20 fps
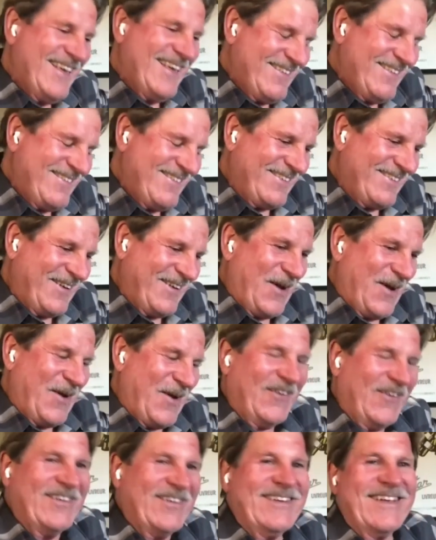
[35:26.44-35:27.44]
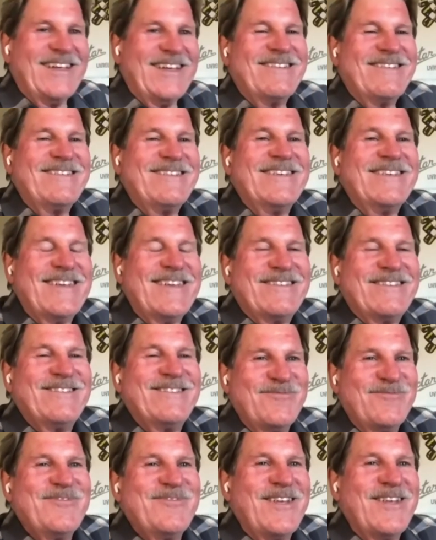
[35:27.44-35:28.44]
So it's
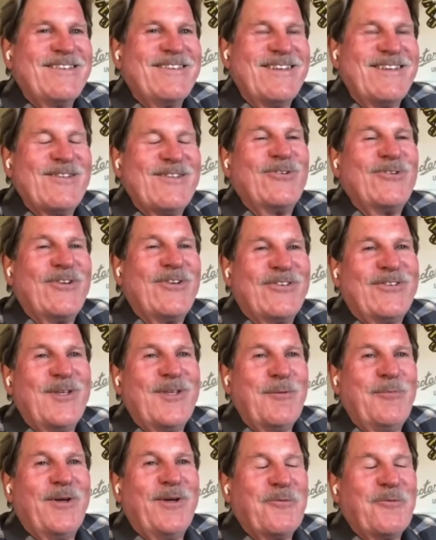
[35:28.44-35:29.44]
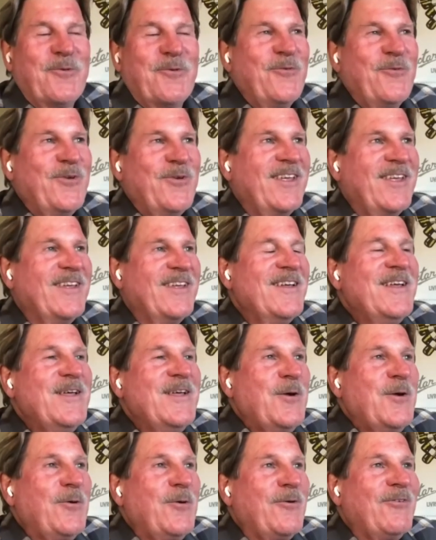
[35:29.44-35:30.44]
interesting, but when we
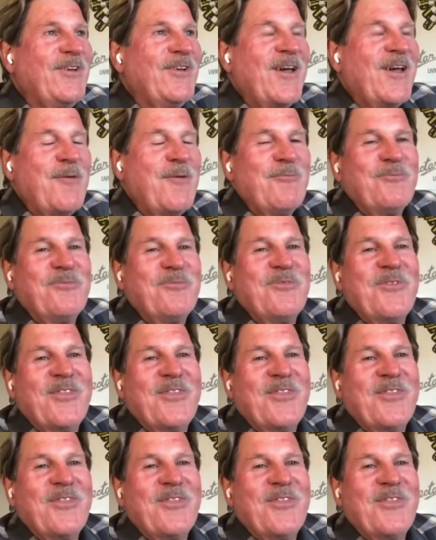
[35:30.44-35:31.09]
come,